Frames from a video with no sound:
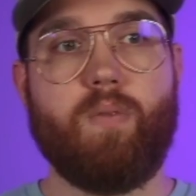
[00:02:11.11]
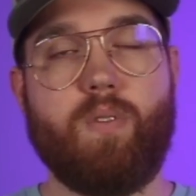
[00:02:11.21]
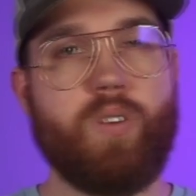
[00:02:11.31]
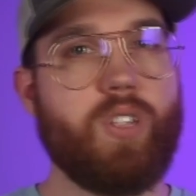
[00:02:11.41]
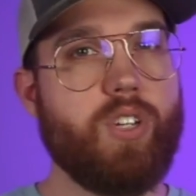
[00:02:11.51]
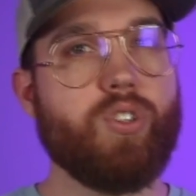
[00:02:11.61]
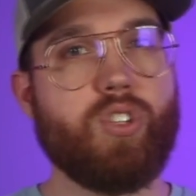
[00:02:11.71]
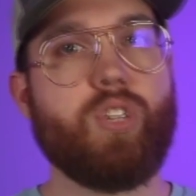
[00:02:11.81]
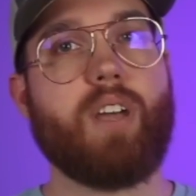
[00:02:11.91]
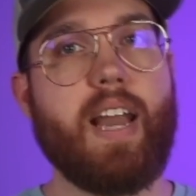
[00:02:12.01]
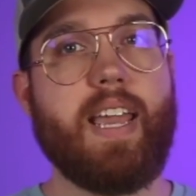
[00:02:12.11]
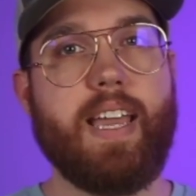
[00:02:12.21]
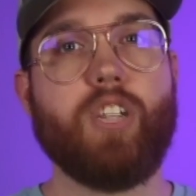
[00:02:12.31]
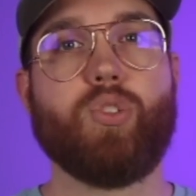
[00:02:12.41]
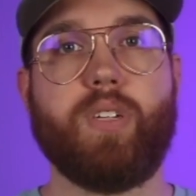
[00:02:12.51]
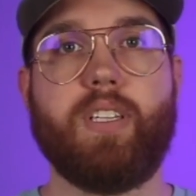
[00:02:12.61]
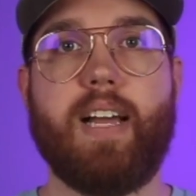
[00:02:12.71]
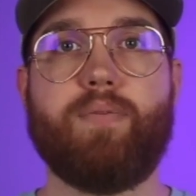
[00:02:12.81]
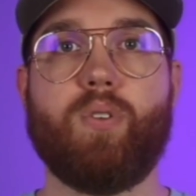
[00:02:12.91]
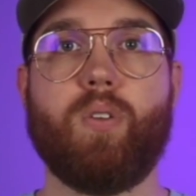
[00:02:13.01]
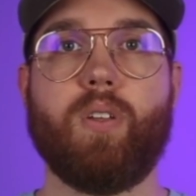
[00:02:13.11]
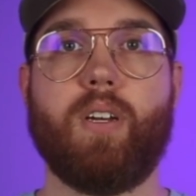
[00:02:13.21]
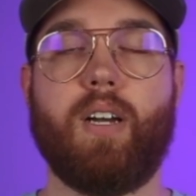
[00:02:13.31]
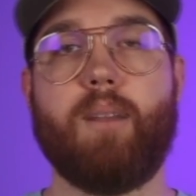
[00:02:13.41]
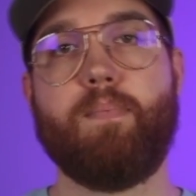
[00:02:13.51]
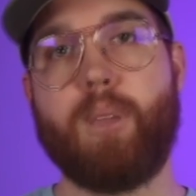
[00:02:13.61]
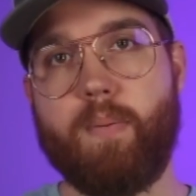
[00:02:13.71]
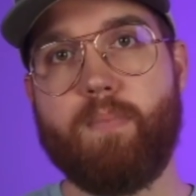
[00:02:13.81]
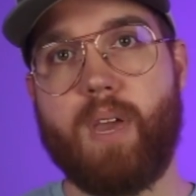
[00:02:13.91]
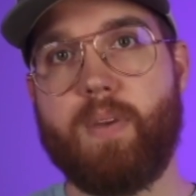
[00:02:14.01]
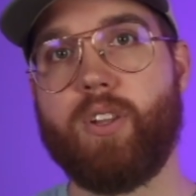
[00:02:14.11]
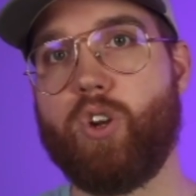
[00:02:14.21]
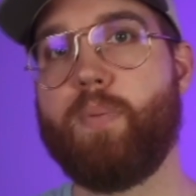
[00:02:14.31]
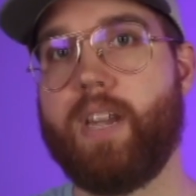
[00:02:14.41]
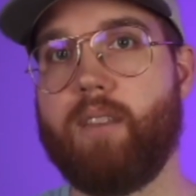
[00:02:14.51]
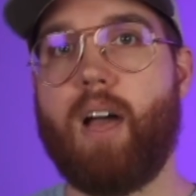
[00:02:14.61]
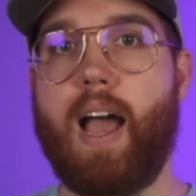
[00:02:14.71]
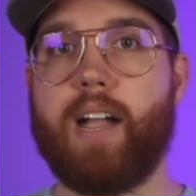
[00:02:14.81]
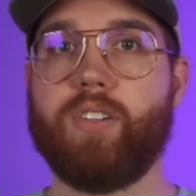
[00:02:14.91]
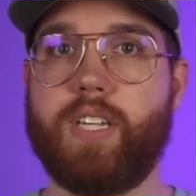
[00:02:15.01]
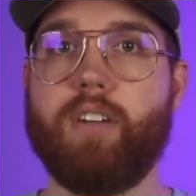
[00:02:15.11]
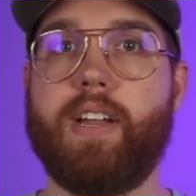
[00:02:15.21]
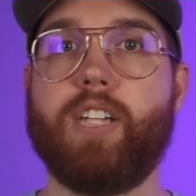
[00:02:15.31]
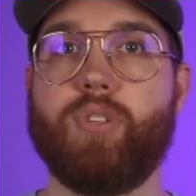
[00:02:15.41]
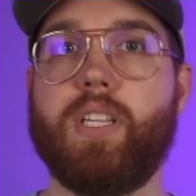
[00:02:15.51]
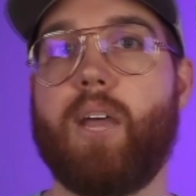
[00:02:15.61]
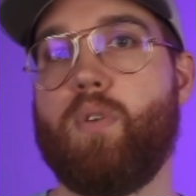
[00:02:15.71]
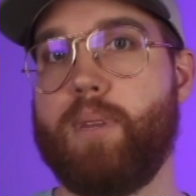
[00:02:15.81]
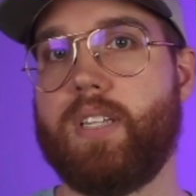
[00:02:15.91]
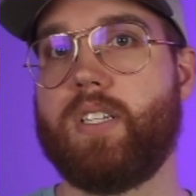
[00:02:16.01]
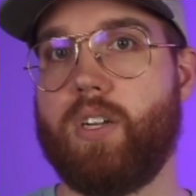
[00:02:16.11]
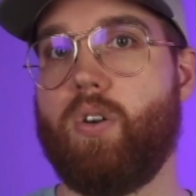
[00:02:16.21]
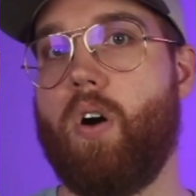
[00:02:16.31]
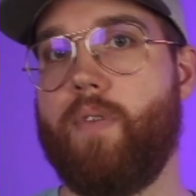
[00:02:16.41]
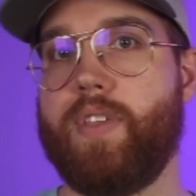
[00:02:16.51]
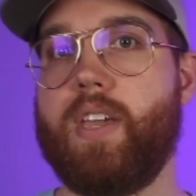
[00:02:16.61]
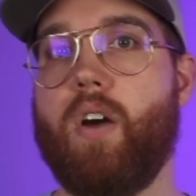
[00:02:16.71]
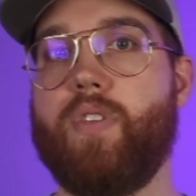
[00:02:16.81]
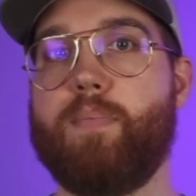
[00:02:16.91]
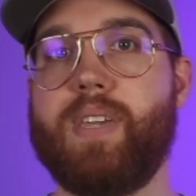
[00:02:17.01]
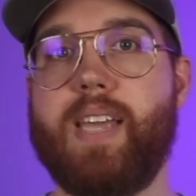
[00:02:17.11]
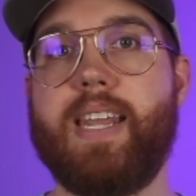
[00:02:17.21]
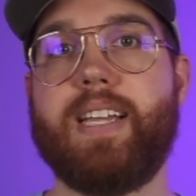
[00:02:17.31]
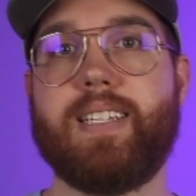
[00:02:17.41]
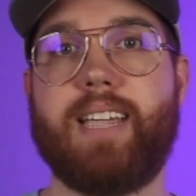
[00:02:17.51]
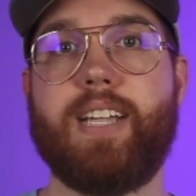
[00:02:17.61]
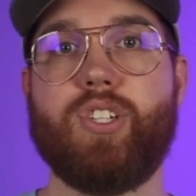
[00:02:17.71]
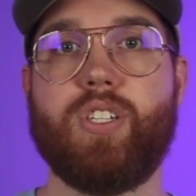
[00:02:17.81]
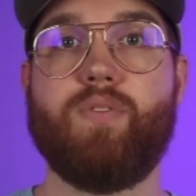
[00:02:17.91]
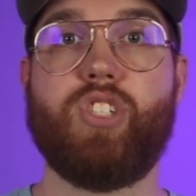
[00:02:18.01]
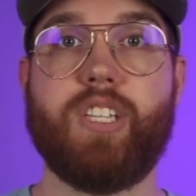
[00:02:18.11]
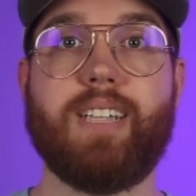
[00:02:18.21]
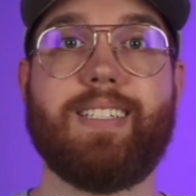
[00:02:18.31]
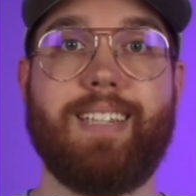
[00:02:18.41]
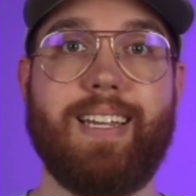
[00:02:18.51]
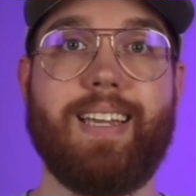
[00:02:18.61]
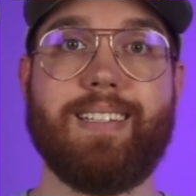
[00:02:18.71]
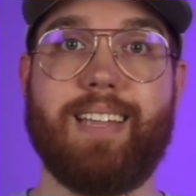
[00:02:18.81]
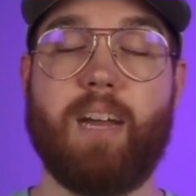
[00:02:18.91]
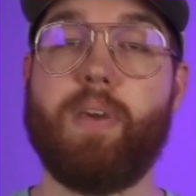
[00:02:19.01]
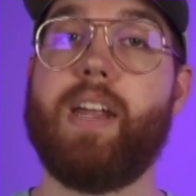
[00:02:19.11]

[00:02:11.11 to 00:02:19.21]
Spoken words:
These are still kind of entry level, maybe a little bit higher tier entry level, but still on the beginning stages of just getting set up.